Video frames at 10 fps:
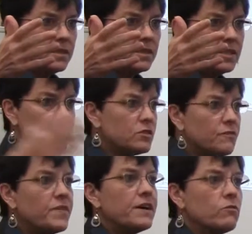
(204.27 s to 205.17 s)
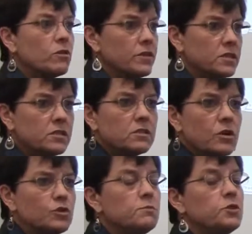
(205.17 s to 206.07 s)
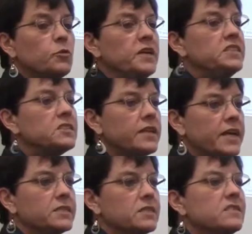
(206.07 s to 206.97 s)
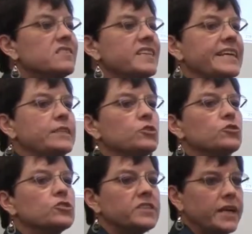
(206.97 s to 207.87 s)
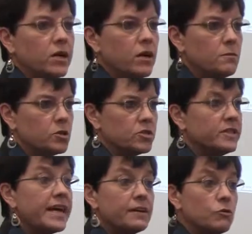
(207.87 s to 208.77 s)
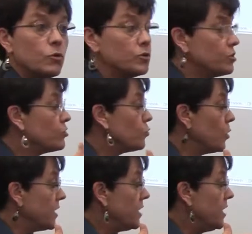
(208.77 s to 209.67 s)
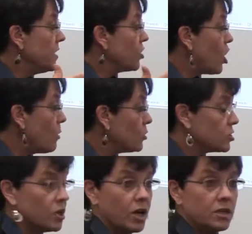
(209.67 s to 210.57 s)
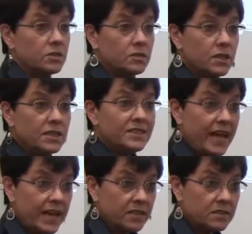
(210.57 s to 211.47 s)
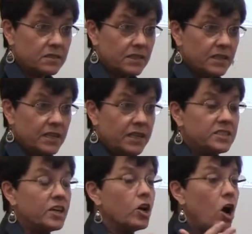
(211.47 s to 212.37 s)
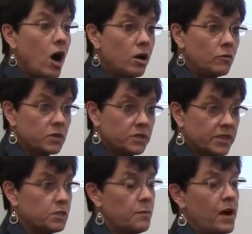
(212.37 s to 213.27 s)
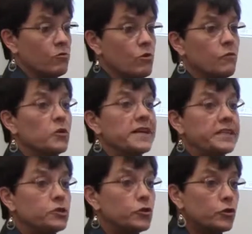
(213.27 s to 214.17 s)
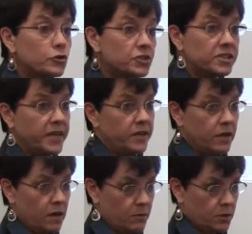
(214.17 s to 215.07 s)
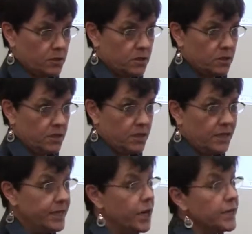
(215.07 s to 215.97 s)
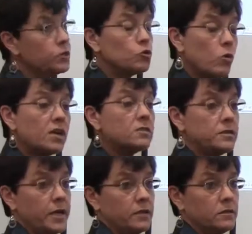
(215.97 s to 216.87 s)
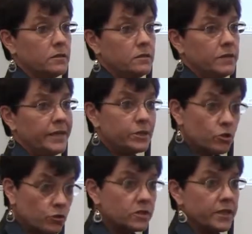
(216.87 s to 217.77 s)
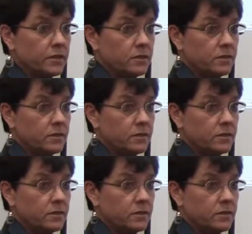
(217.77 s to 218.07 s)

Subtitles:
This is federal. This goes between states. This is interstate commerce. And that, of course, is what the Commerce Clause says, is that Congress has the power over interstate commerce. Not intrastate, interstate.